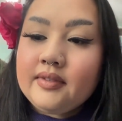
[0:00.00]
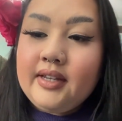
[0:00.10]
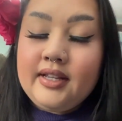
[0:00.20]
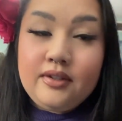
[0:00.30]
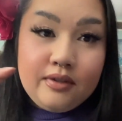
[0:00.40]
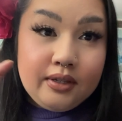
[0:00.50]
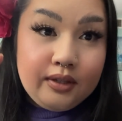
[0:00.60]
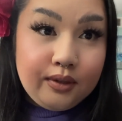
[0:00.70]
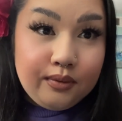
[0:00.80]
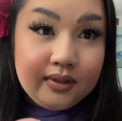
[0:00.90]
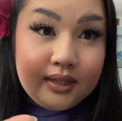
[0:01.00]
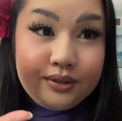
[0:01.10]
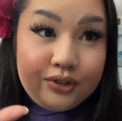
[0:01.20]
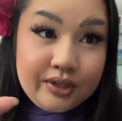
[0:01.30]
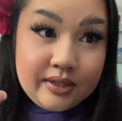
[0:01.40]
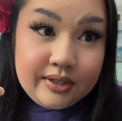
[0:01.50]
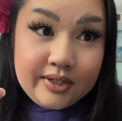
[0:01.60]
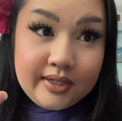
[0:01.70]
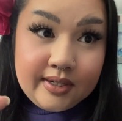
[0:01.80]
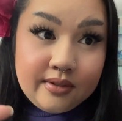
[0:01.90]
And you could use a cheat
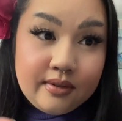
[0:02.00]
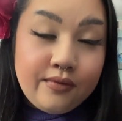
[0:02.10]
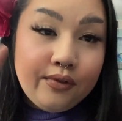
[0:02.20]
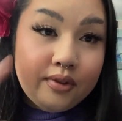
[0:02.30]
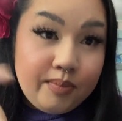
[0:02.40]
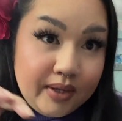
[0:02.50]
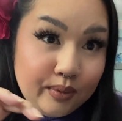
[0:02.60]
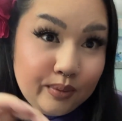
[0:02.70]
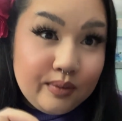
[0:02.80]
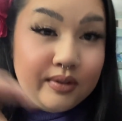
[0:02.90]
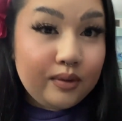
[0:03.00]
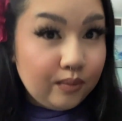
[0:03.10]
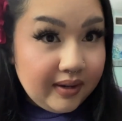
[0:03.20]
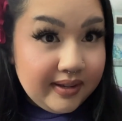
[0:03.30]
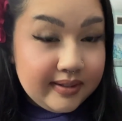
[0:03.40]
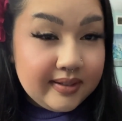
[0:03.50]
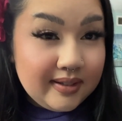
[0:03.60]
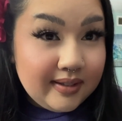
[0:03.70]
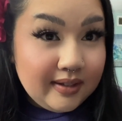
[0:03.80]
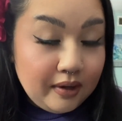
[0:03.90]
sheet for the pinholes and the weights,
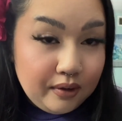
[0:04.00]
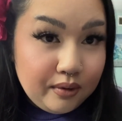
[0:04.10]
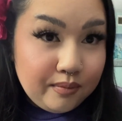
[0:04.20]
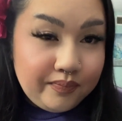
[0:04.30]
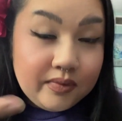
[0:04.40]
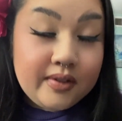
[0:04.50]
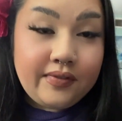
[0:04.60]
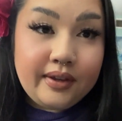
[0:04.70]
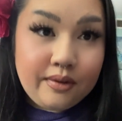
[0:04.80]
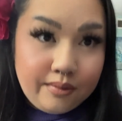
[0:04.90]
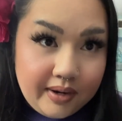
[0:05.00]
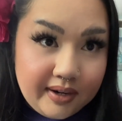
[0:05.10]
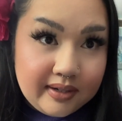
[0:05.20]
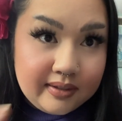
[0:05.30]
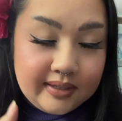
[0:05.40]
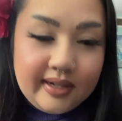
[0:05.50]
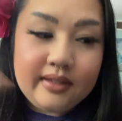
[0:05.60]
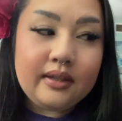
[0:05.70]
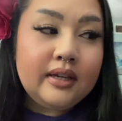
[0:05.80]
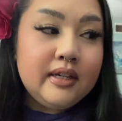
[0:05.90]
you know, to find the rares and
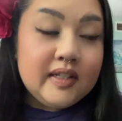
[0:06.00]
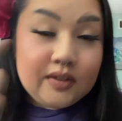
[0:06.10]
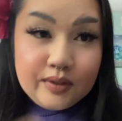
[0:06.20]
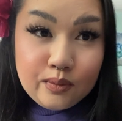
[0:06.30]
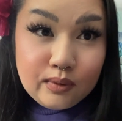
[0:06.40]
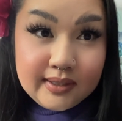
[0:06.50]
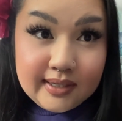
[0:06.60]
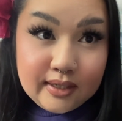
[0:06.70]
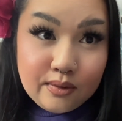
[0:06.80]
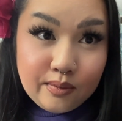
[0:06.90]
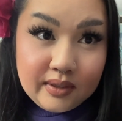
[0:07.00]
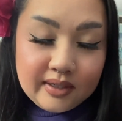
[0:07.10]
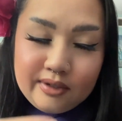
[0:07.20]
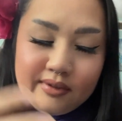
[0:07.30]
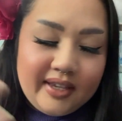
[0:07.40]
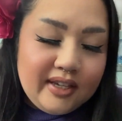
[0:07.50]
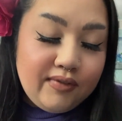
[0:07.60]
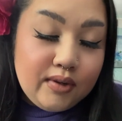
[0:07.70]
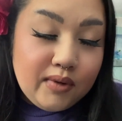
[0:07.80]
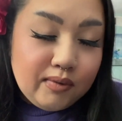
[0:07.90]
certain ones that you don't want to know. Like if you
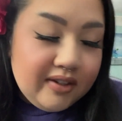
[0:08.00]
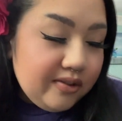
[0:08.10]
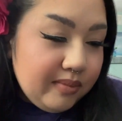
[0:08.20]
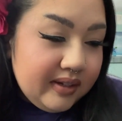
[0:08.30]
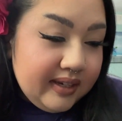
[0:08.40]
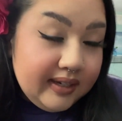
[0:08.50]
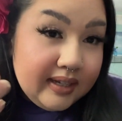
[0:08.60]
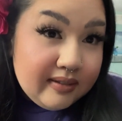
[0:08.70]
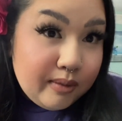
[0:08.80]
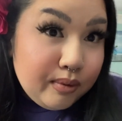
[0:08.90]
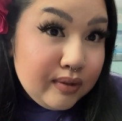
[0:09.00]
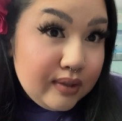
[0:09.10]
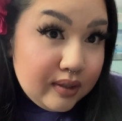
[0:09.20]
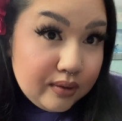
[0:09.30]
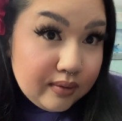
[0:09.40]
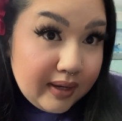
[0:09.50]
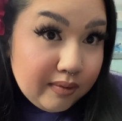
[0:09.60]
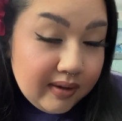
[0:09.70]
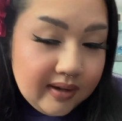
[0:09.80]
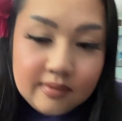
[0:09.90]
don't want to waste your money and get doubles, you could do it that
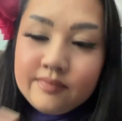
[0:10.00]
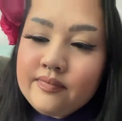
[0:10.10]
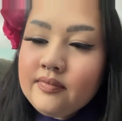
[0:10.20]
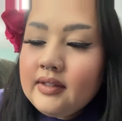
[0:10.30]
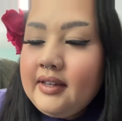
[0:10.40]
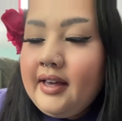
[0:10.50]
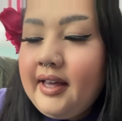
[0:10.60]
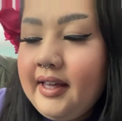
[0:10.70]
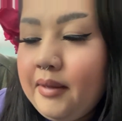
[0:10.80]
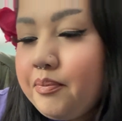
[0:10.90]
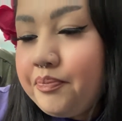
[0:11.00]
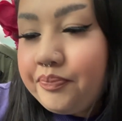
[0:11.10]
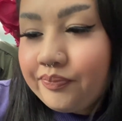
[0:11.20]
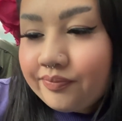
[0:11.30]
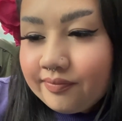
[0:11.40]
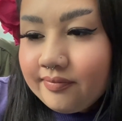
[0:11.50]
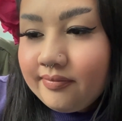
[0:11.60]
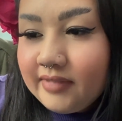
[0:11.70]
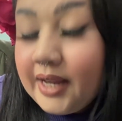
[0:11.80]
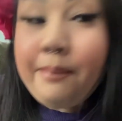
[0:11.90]
way. But
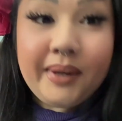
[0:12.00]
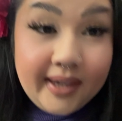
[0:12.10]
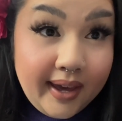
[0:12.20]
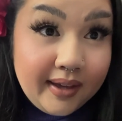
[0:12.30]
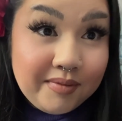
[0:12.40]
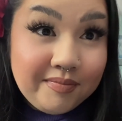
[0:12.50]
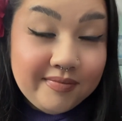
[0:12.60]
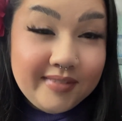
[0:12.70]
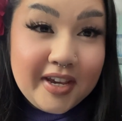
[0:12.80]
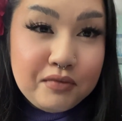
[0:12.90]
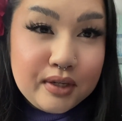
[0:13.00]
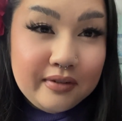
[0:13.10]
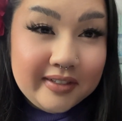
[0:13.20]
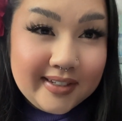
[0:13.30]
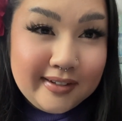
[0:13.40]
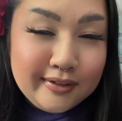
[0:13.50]
yeah, they have a huge sale.